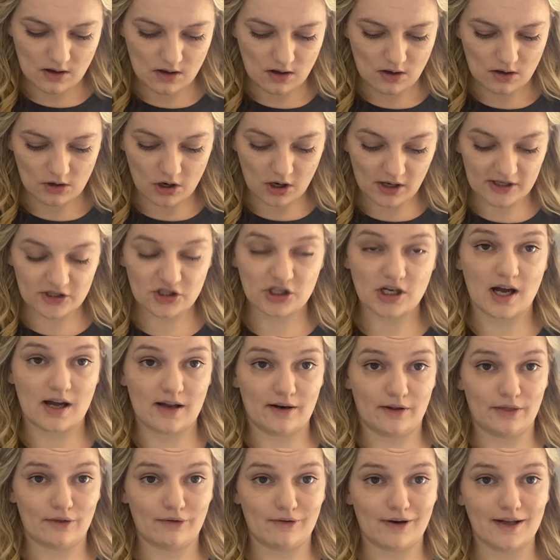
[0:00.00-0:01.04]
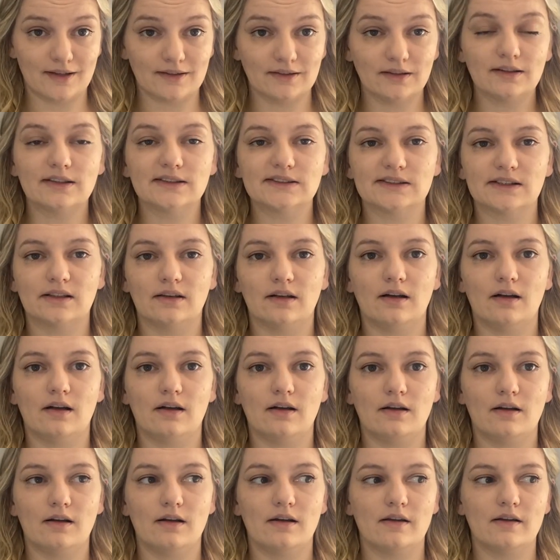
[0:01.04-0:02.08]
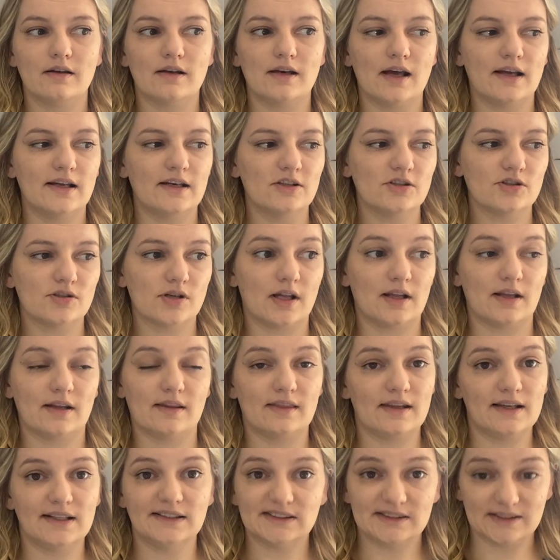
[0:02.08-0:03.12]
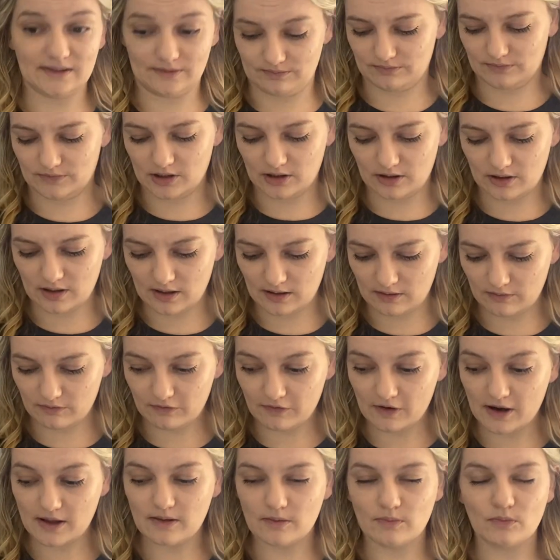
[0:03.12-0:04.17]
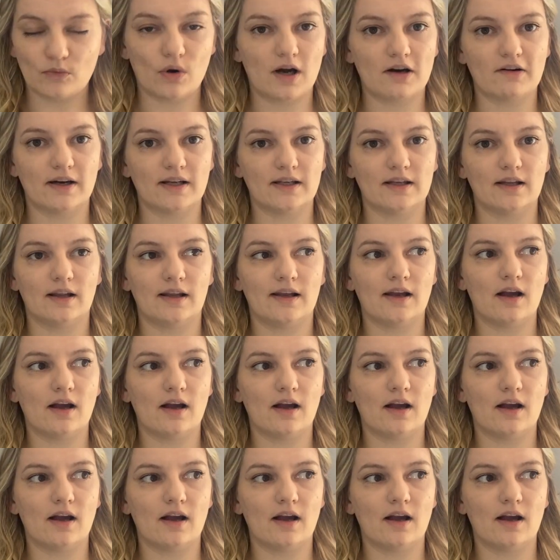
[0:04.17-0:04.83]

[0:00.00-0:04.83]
Cottage garden threads. Now in Australia, you can find them quite regularly.